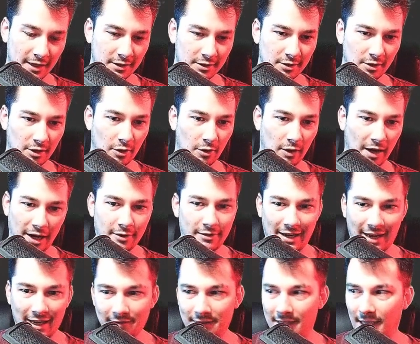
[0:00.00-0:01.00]
so I don't
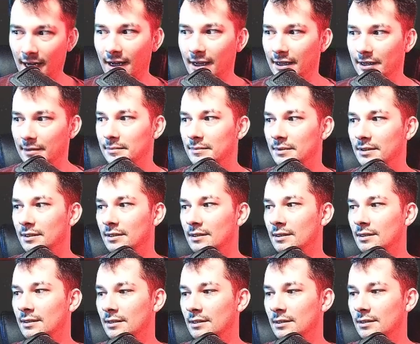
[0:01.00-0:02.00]
have time
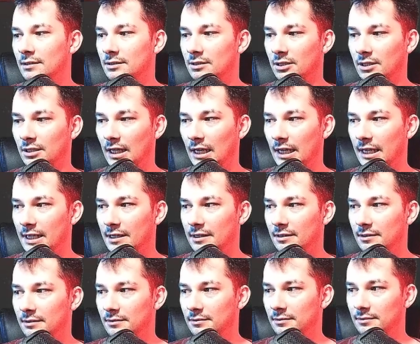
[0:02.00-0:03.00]
to like
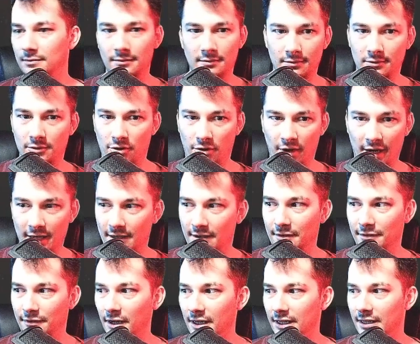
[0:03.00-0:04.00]
try to
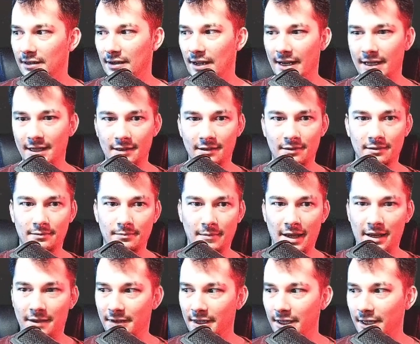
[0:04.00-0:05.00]
fucking edit and
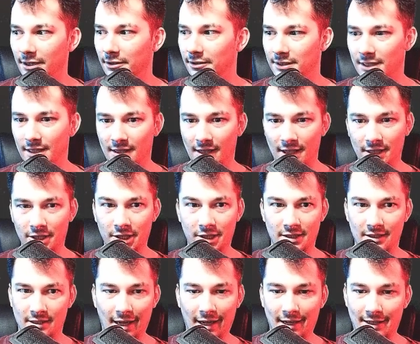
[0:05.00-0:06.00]
make videos. That shit's
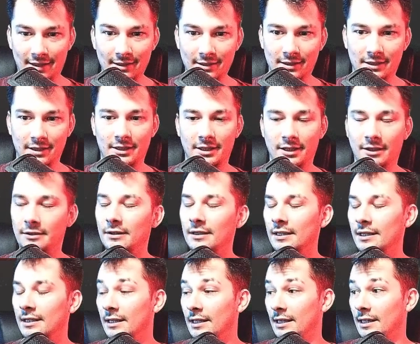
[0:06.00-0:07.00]
not easy, you know.
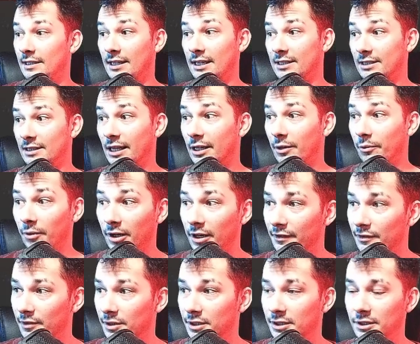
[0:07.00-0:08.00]
It takes a lot of work if
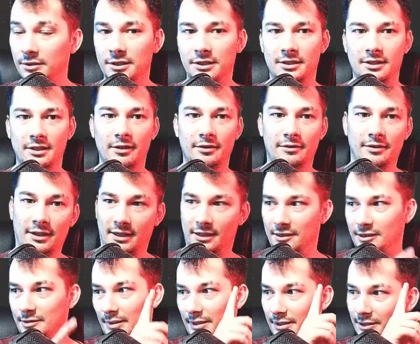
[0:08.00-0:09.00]
you want to do it yourself. Like,
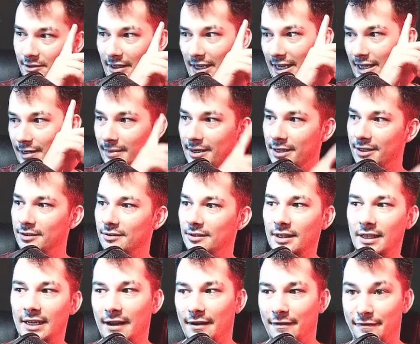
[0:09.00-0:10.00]
here's my little animation
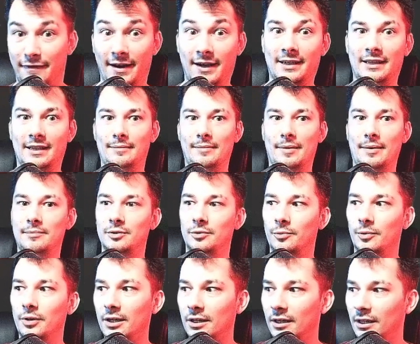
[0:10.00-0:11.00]
thing I finally am able to
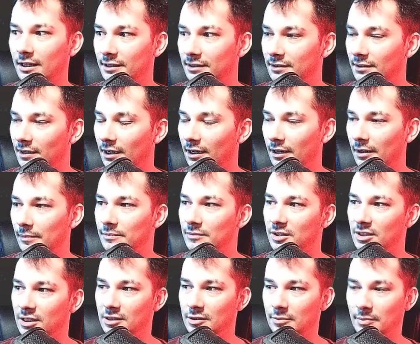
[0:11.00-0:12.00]
work on
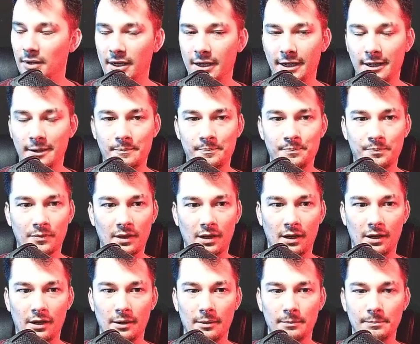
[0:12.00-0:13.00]
since my
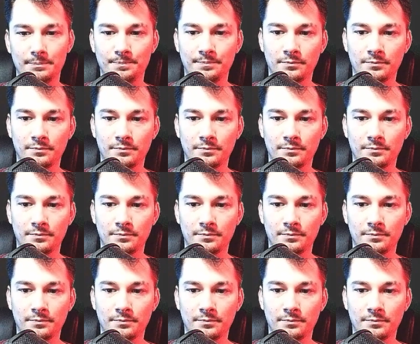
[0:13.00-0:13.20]
I'm